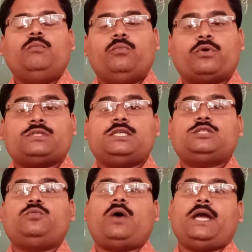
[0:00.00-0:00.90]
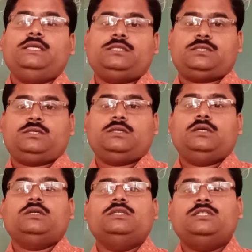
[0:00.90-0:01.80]
process wise,
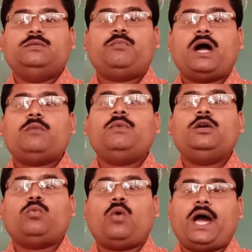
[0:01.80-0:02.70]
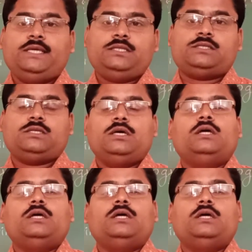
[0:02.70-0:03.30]
department wise,